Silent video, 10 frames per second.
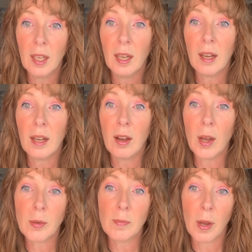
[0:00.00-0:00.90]
Uh,
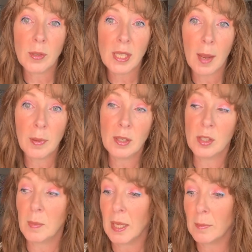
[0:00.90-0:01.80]
I, I was happy
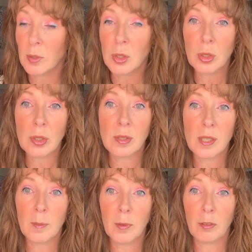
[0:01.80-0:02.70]
to be able to use
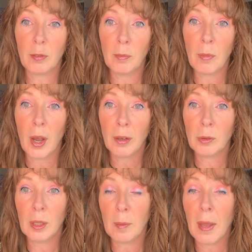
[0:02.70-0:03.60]
some of my
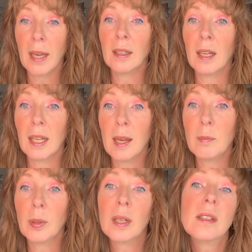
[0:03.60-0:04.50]
Roulette Pan collab
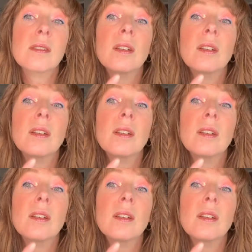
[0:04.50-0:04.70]
products.